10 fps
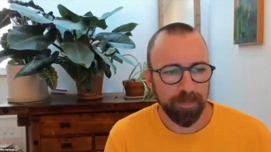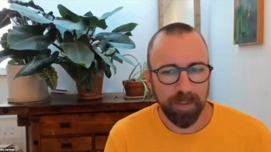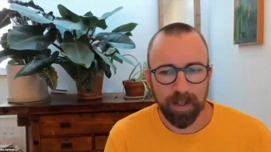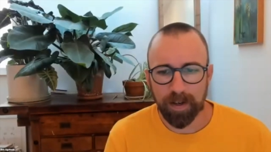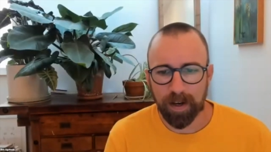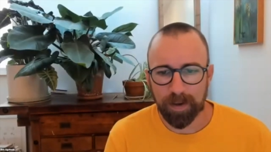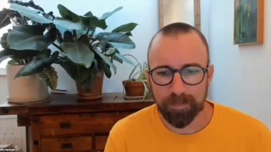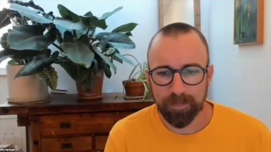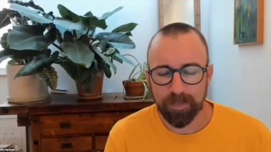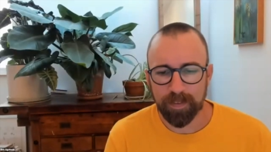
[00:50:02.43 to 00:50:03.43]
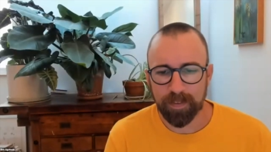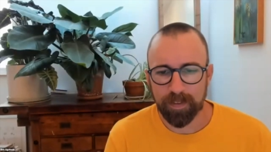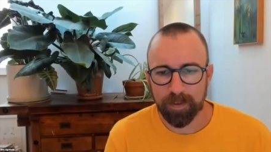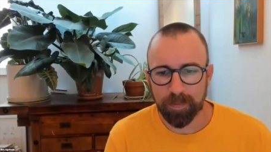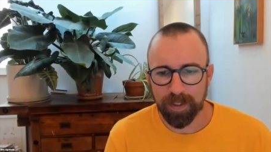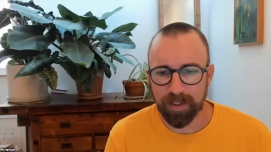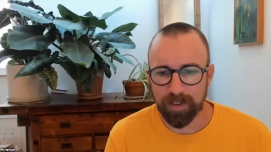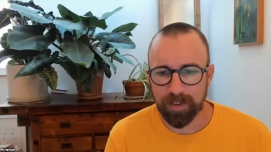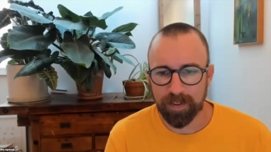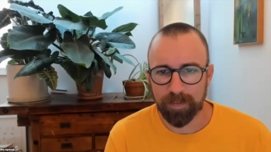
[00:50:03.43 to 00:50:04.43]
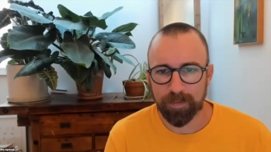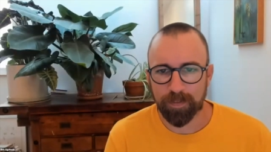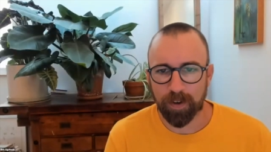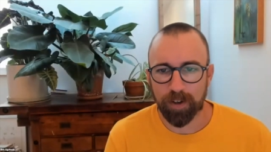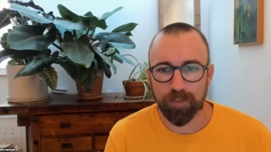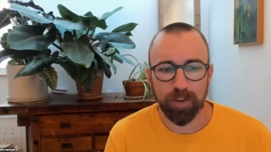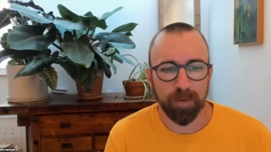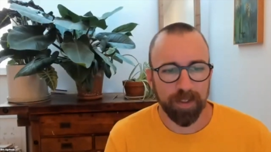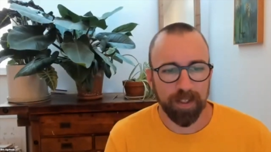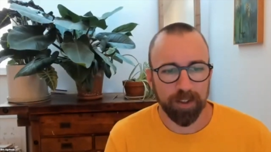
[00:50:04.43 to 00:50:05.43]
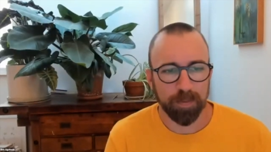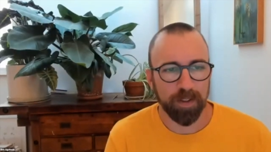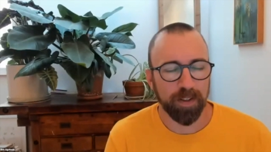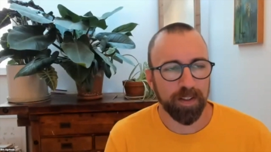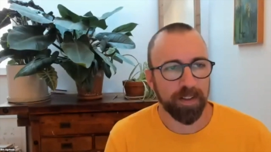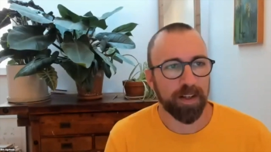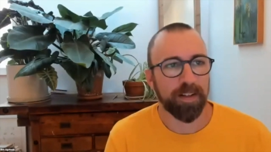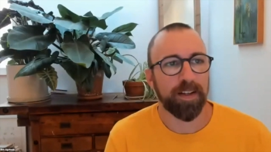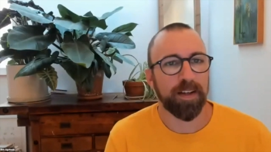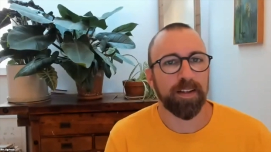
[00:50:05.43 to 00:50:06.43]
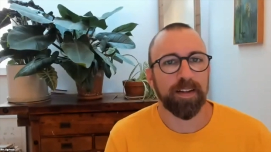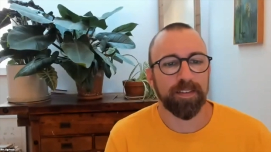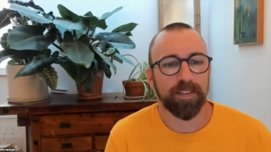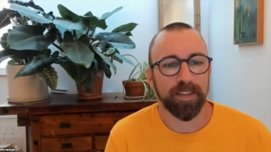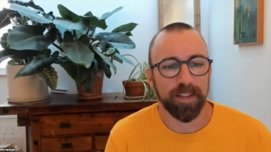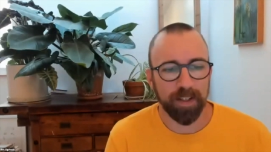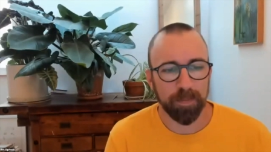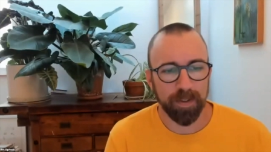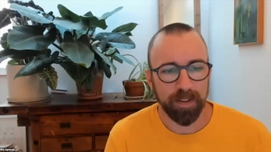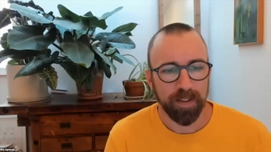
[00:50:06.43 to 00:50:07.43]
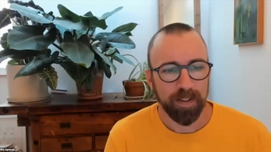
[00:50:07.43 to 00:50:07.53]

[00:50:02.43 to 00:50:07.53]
I'm, to be clear, far from an expert on the .NET SDK, but